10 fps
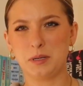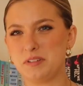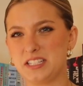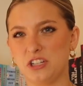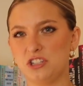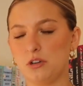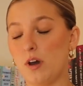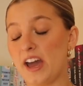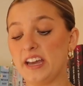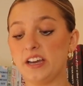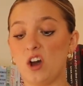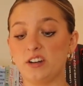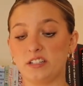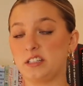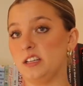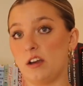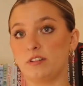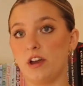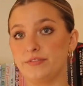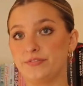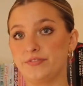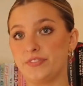Maybe still 2. I honestly don't know.